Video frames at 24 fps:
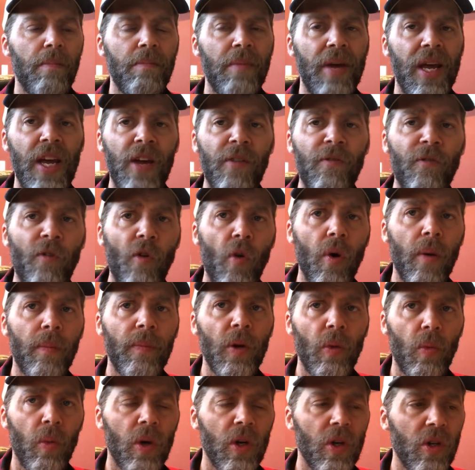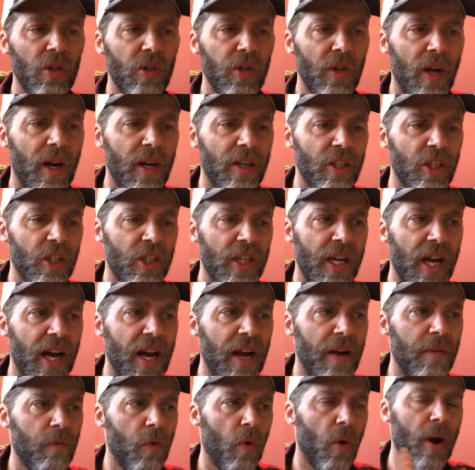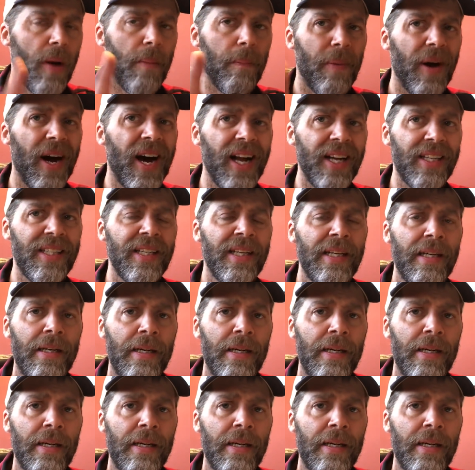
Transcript: may form the world's largest convoy, but